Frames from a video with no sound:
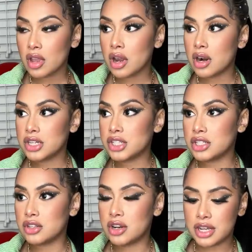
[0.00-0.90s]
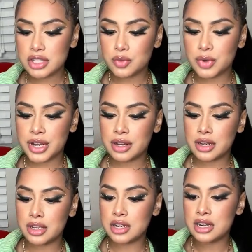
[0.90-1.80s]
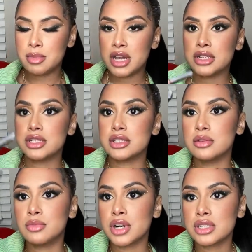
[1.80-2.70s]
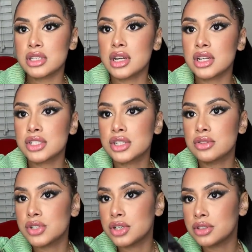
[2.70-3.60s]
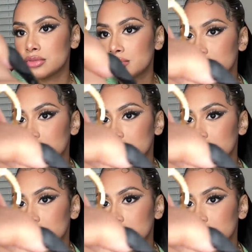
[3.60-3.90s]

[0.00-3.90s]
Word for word: All right, y'all, so the next ring literally matches the bracelet I showed y'all.